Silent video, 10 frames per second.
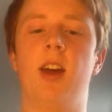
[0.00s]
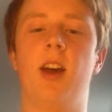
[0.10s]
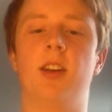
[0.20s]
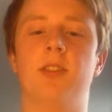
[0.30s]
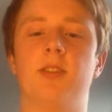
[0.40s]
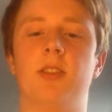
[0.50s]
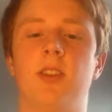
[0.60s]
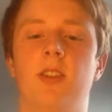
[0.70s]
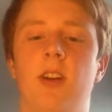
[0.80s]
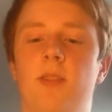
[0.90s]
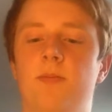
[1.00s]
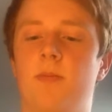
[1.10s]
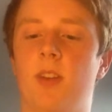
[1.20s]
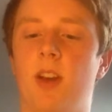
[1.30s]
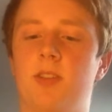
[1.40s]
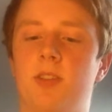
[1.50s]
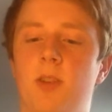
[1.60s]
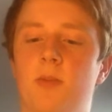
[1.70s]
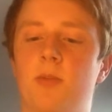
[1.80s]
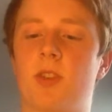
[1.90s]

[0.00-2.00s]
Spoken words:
And so I assume I'm